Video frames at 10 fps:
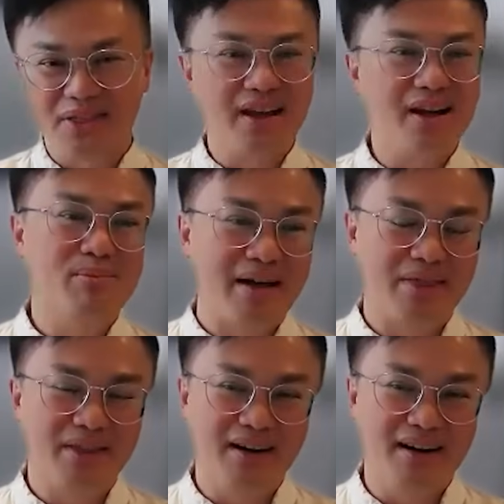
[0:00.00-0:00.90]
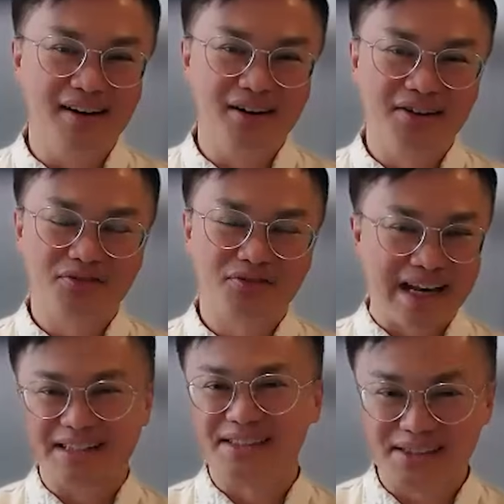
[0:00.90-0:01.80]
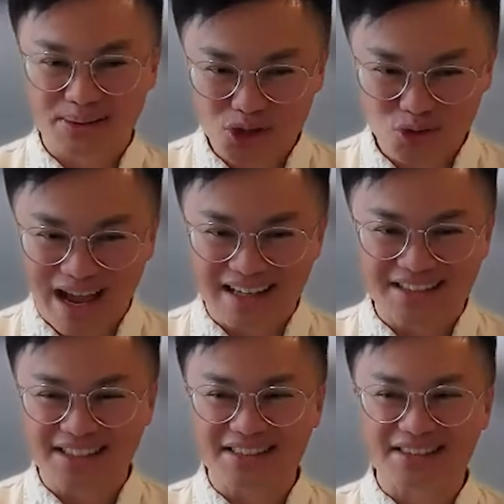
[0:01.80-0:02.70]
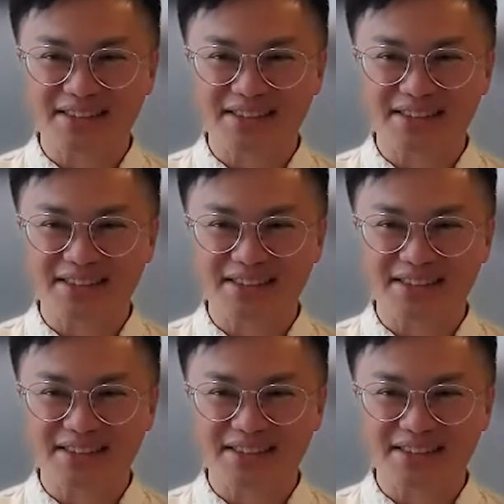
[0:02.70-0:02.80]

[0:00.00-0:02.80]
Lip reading: think about their finance system strategies.